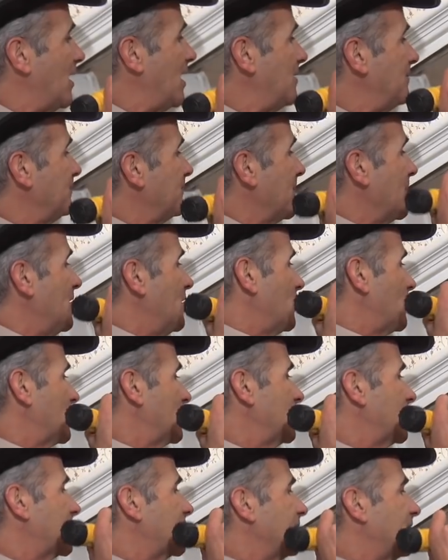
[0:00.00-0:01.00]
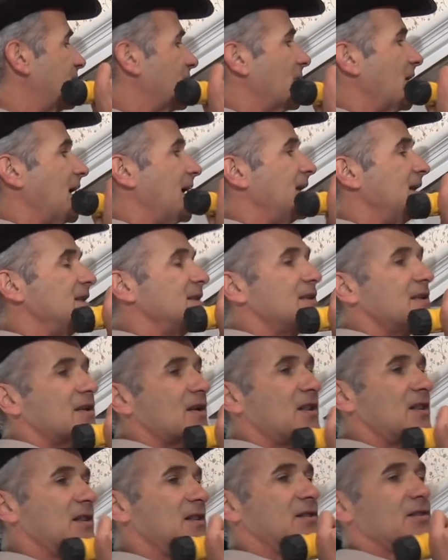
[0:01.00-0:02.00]
Well, we're looking for any
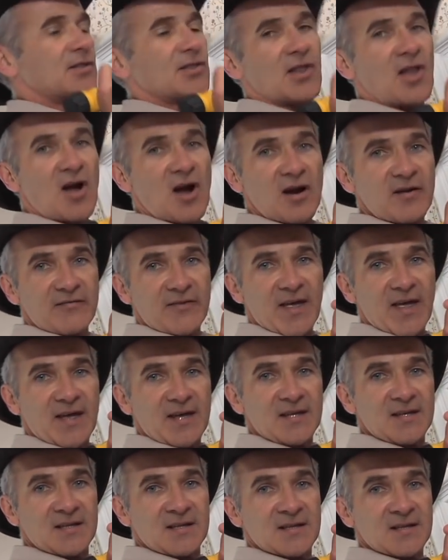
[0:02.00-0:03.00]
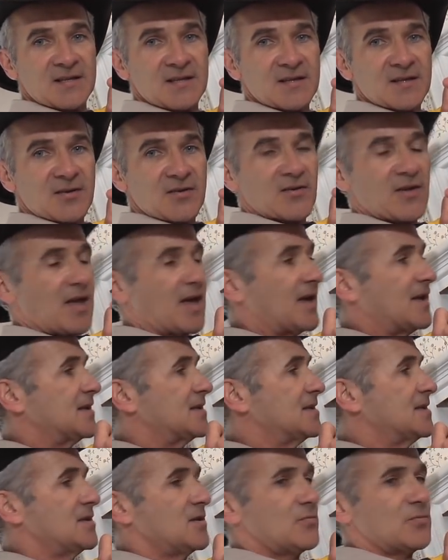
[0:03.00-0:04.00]
little larvae, okay,
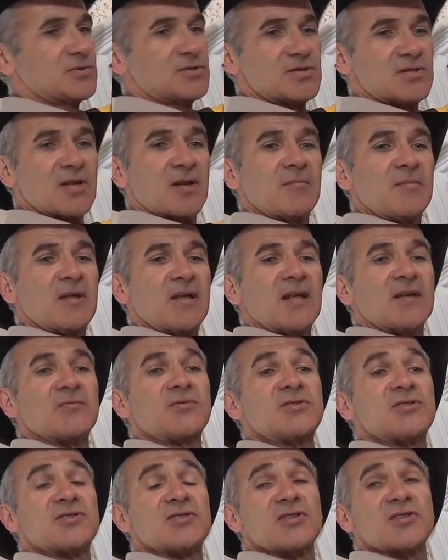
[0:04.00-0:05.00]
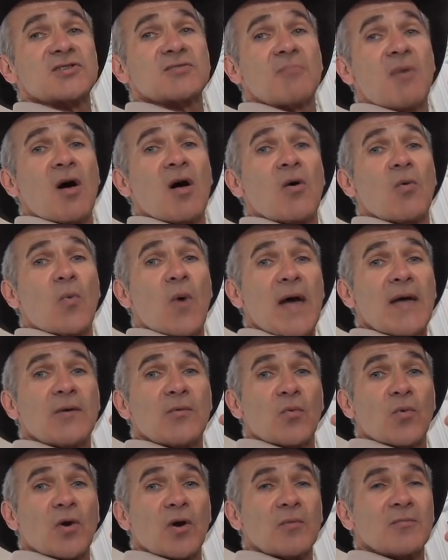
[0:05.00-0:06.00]
which is gonna be, a, which is a small
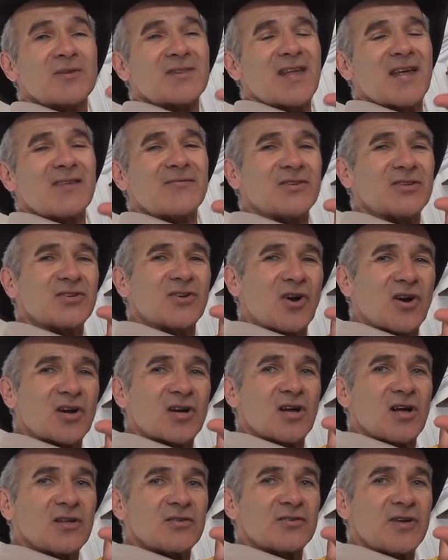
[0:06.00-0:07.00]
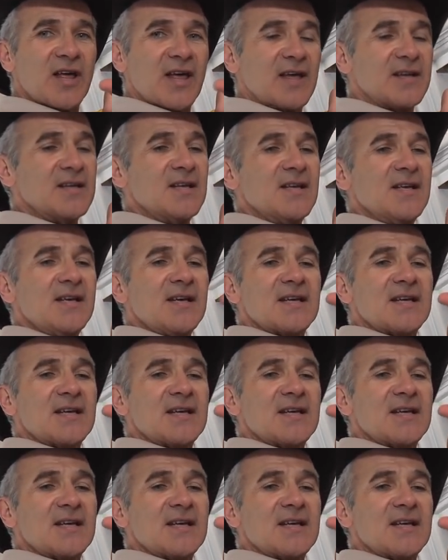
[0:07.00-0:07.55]
white worm with kind of a dark colored head.